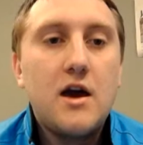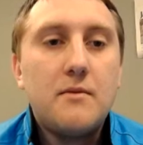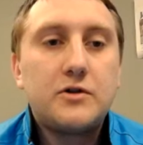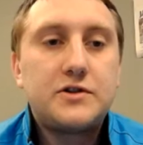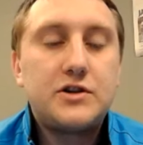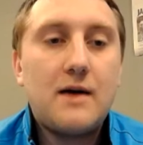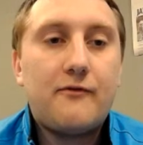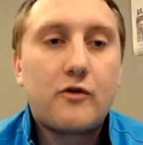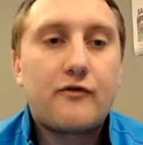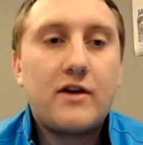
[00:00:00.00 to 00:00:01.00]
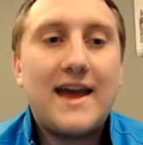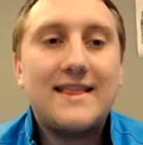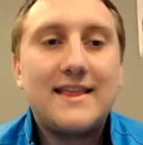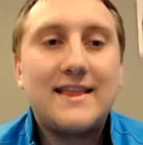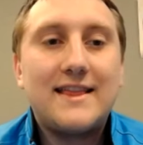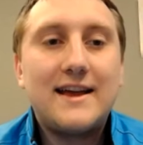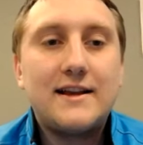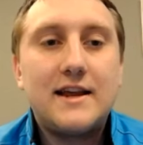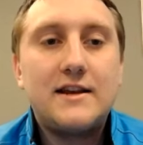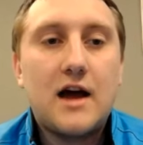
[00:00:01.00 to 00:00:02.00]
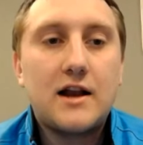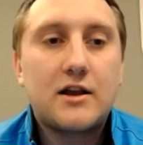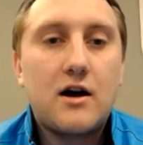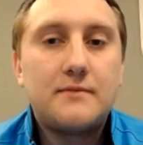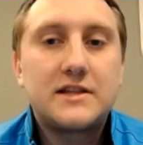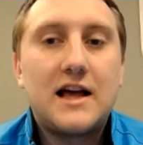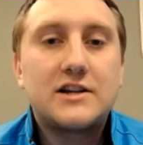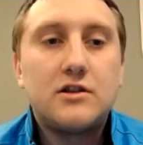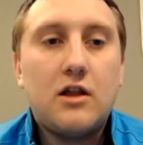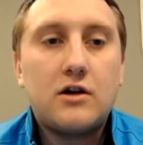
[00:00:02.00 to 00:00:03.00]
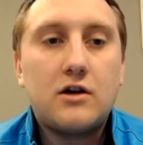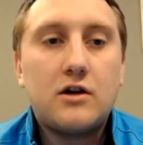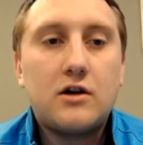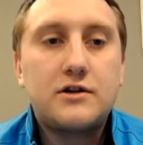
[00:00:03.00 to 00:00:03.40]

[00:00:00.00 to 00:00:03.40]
Post your job for free at linkedin.com slash locked